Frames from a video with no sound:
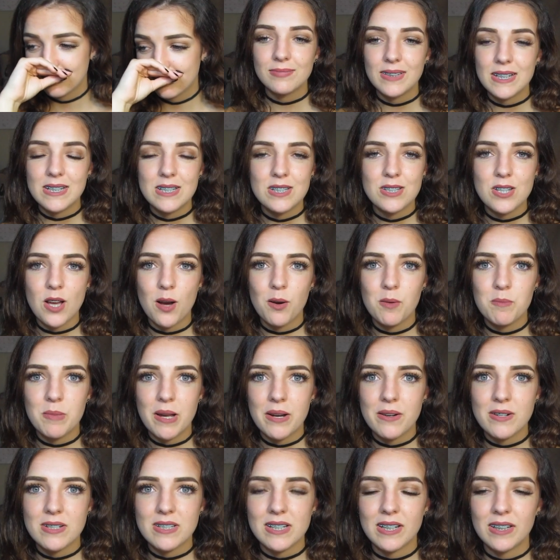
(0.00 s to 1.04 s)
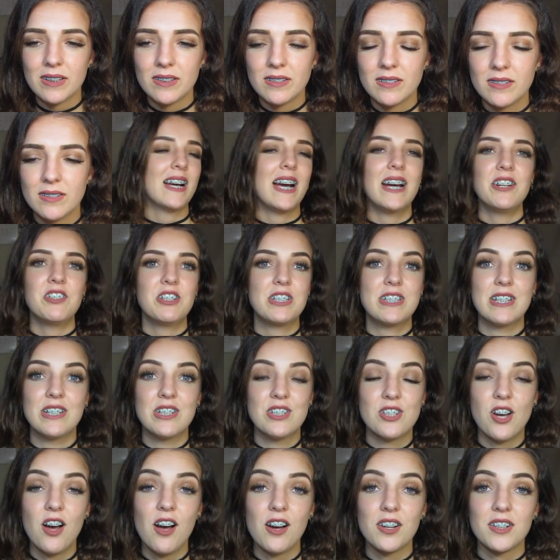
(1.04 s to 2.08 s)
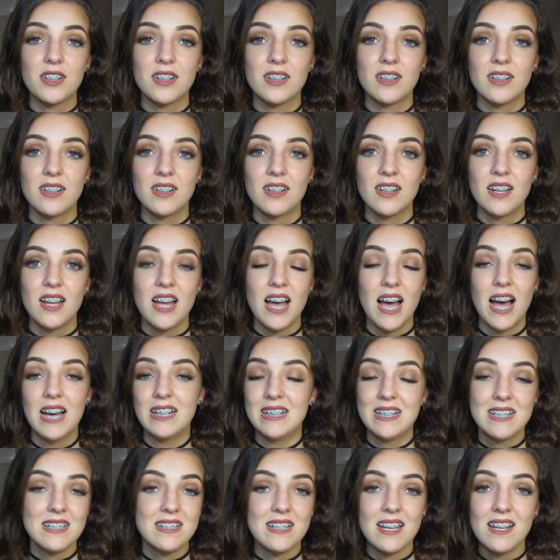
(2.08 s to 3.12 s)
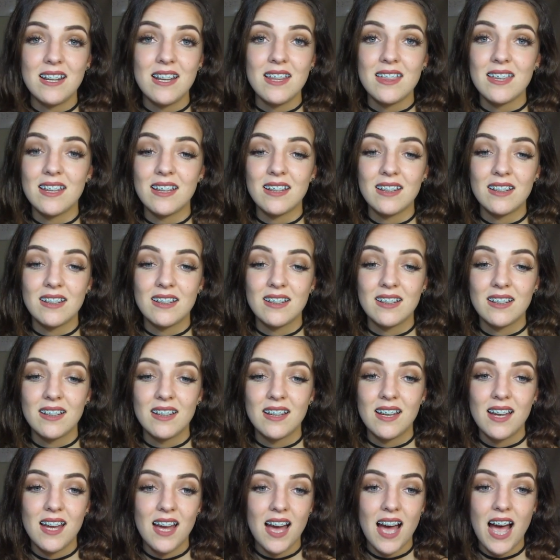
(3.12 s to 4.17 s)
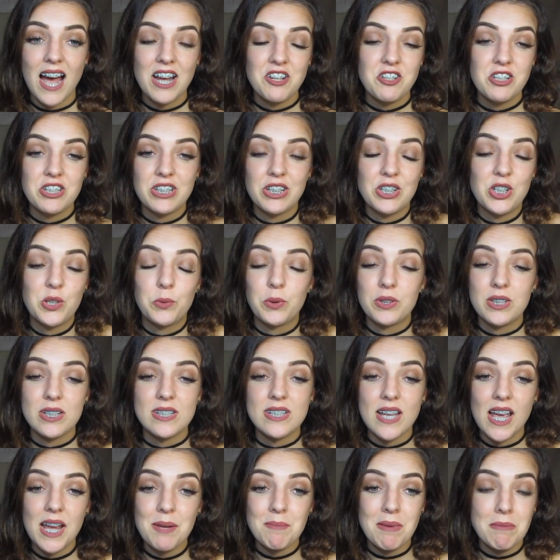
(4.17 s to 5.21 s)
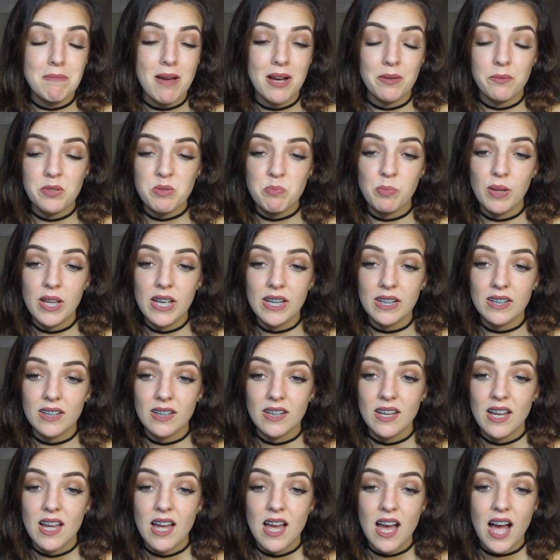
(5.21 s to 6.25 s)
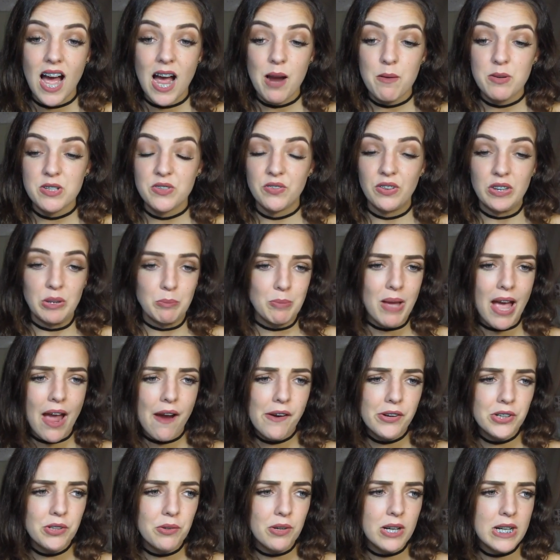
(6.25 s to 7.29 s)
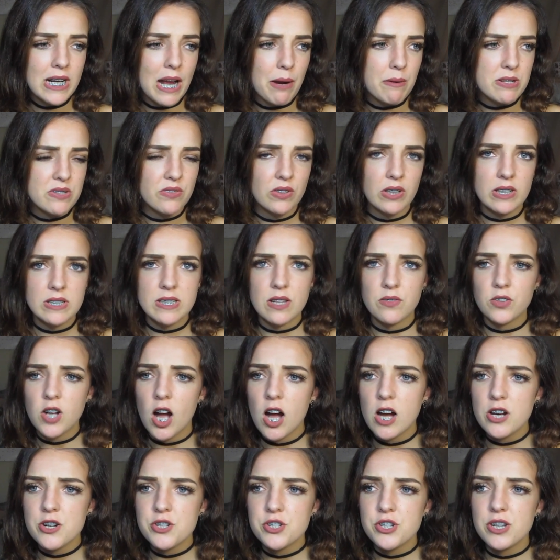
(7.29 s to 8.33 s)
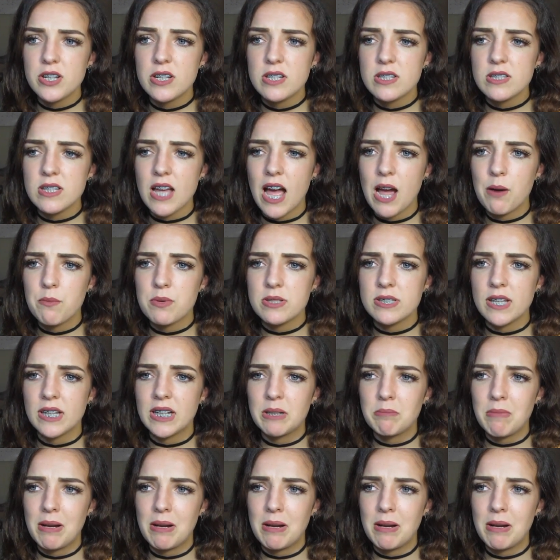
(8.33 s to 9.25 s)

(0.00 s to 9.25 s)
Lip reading: It's so embarrassing. I just didn't talk. I didn't say anything. I just didn't know what to say. My mind was blank. I was feeling paranoid. I was feeling self-conscious. I was letting